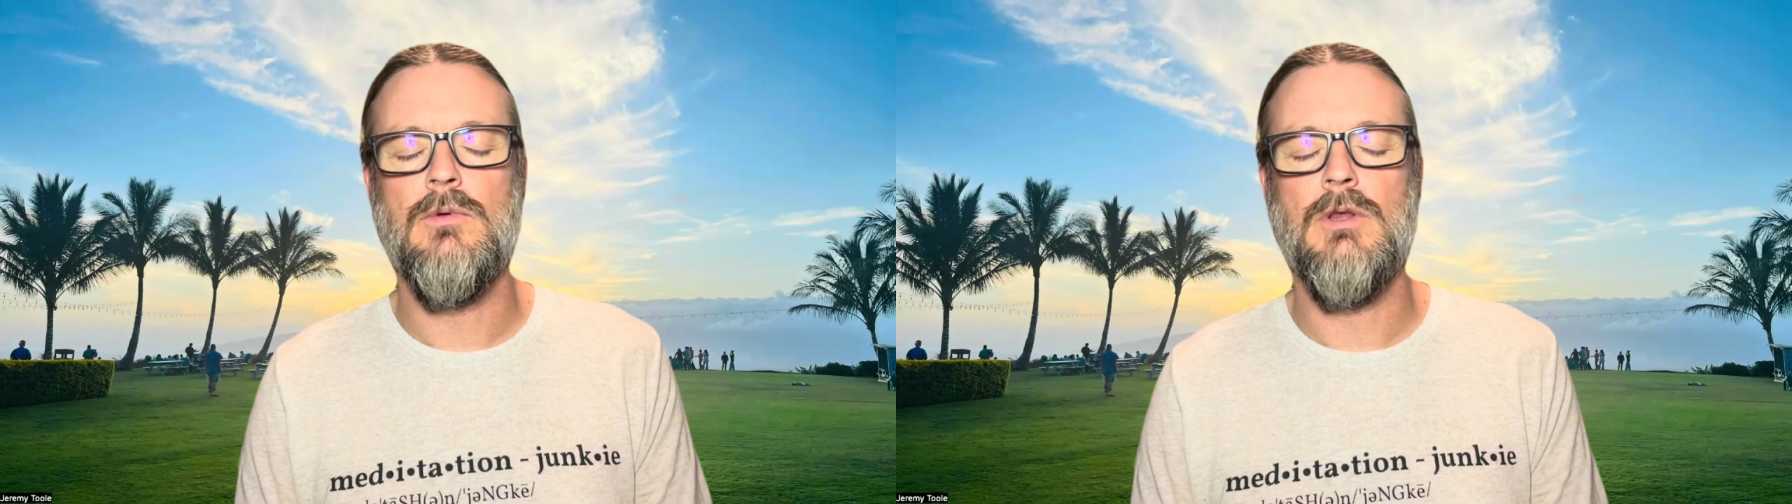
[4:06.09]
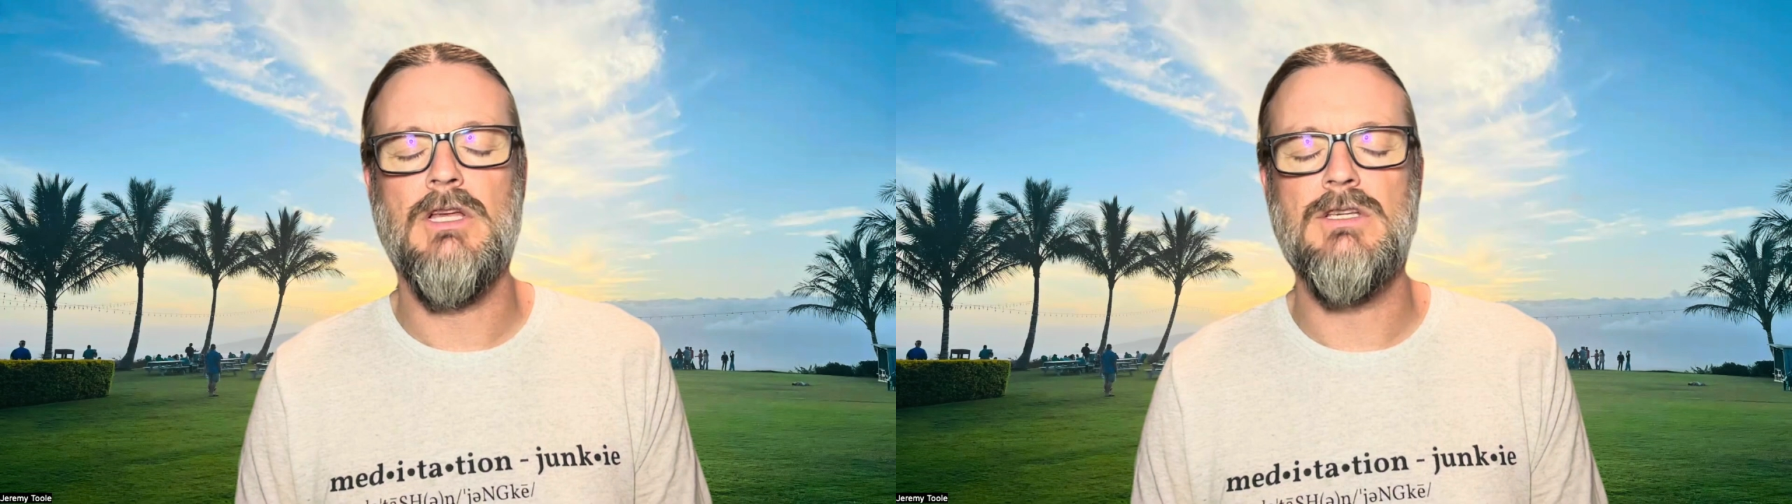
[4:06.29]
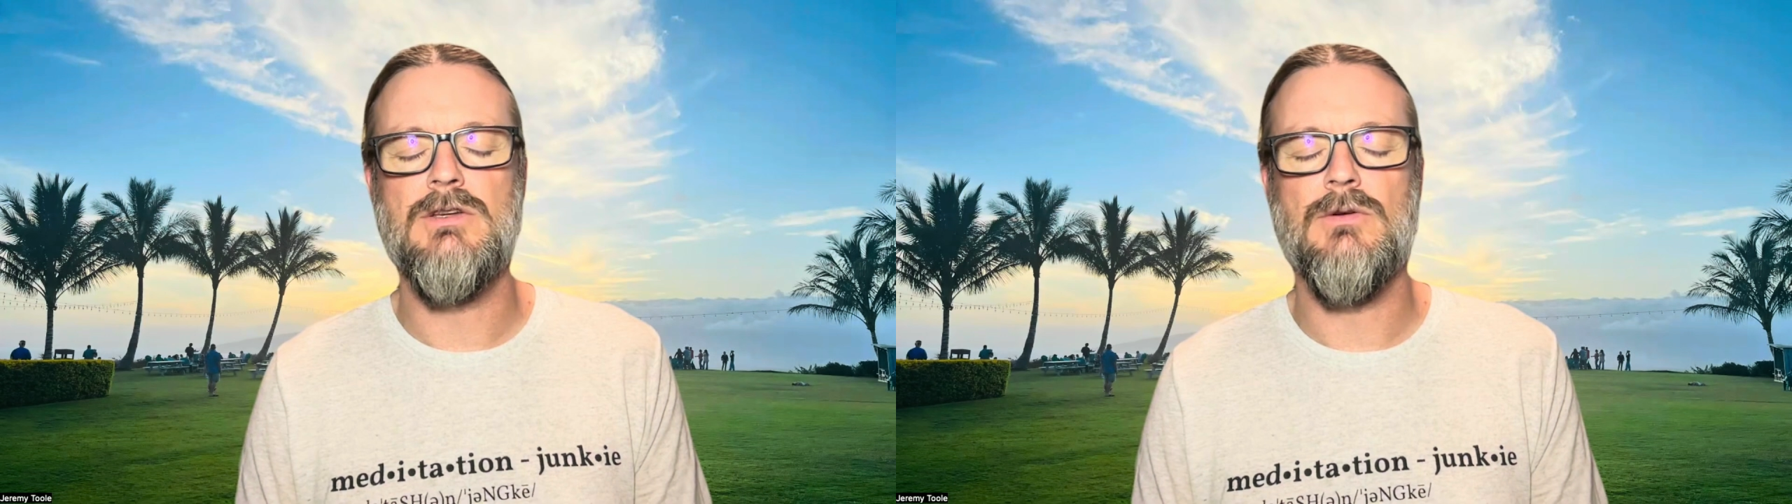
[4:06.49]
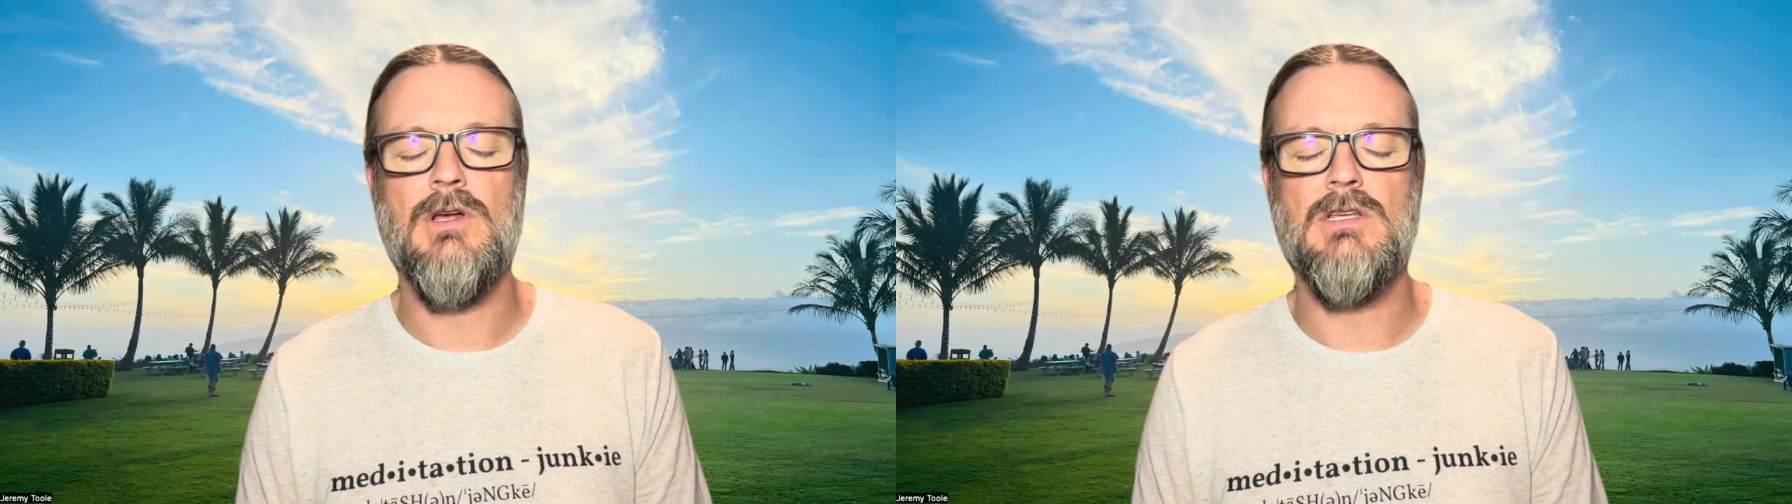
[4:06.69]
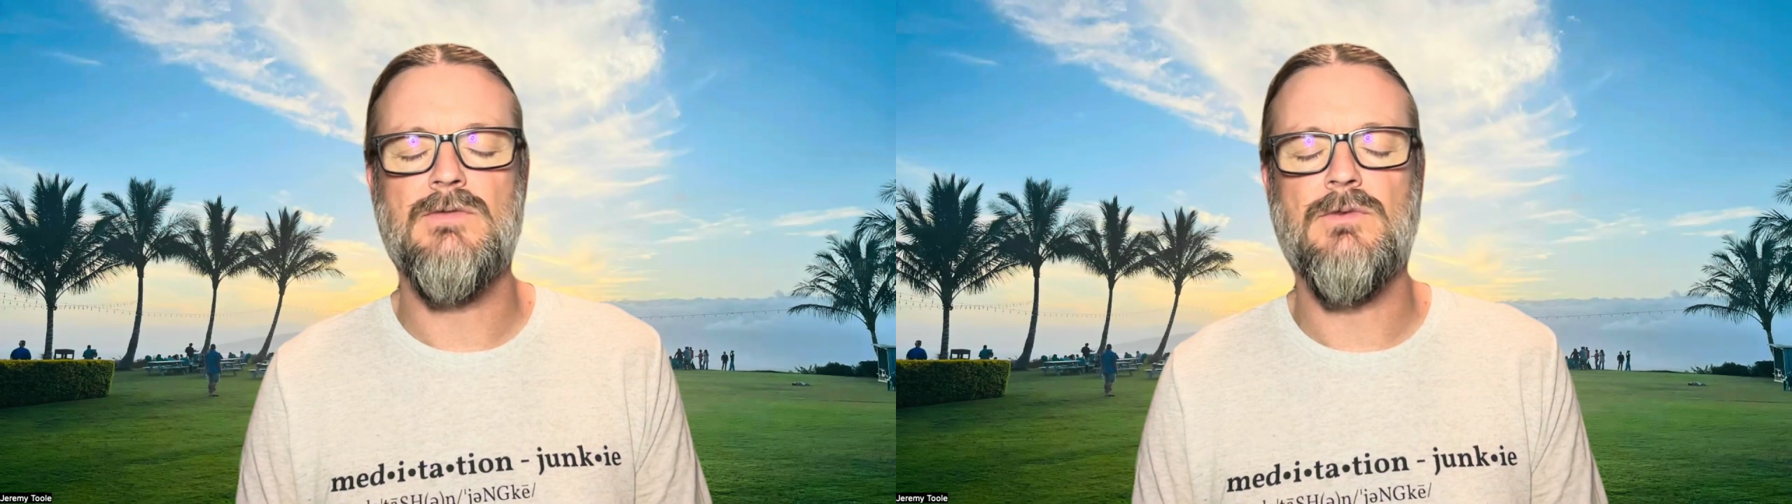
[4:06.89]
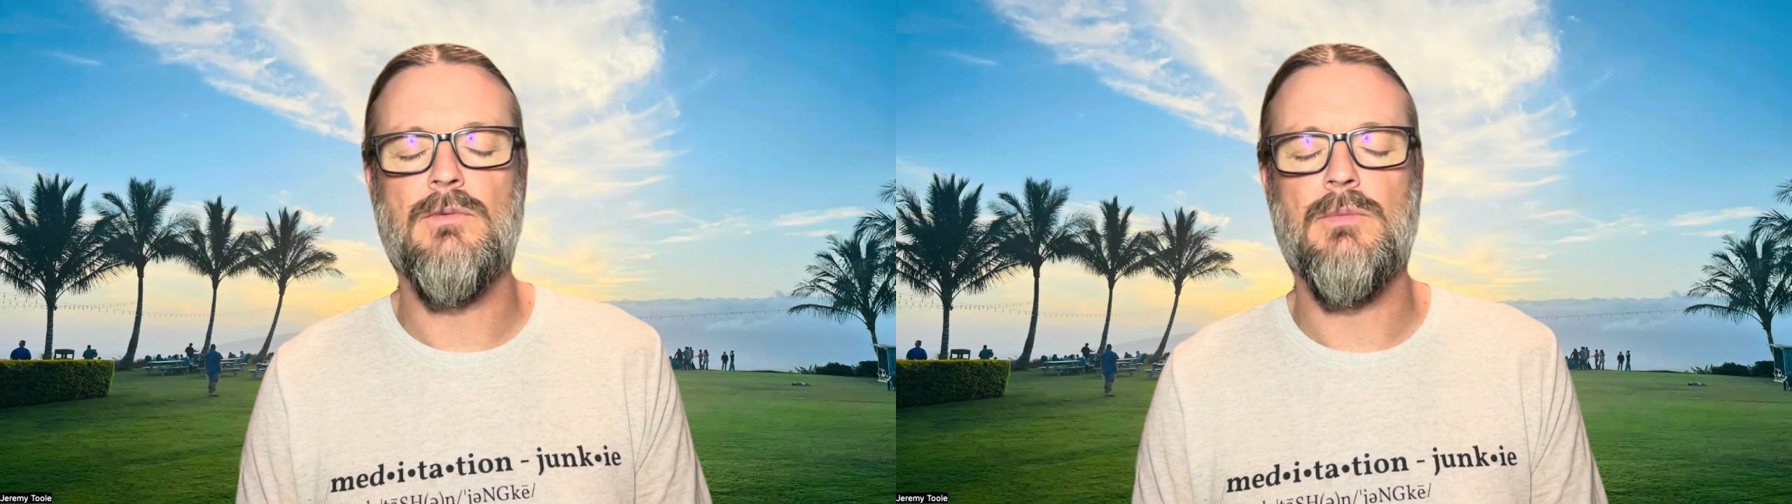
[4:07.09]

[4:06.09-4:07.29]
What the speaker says: place to restful